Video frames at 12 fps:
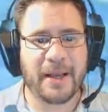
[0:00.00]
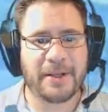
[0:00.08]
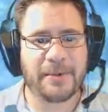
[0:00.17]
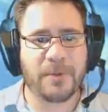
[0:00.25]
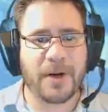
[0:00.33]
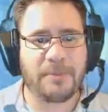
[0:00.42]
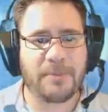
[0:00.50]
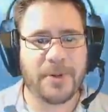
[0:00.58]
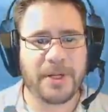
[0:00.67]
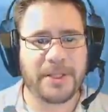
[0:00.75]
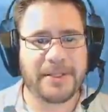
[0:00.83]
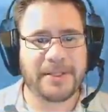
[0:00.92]
where I'm
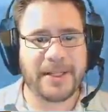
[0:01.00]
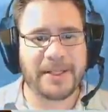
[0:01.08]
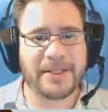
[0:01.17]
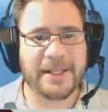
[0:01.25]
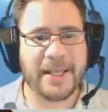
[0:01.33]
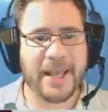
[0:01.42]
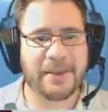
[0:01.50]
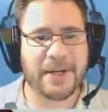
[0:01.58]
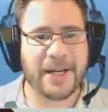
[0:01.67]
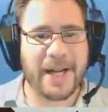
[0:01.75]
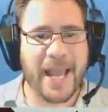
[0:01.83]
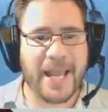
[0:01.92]
putting this thing together
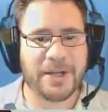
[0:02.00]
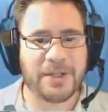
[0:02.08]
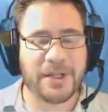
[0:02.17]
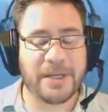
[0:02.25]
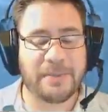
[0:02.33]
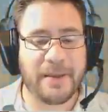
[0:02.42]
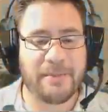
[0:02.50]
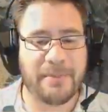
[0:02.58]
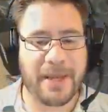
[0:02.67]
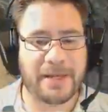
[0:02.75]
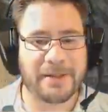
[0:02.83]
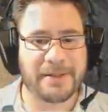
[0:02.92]
in action in my
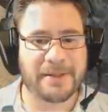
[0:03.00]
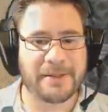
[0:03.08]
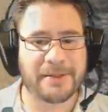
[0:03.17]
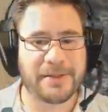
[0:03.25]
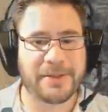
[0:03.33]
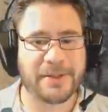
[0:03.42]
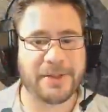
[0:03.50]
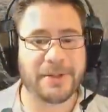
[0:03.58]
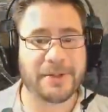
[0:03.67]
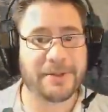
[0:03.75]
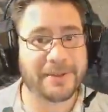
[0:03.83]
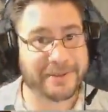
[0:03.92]
base.
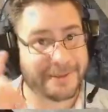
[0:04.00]
So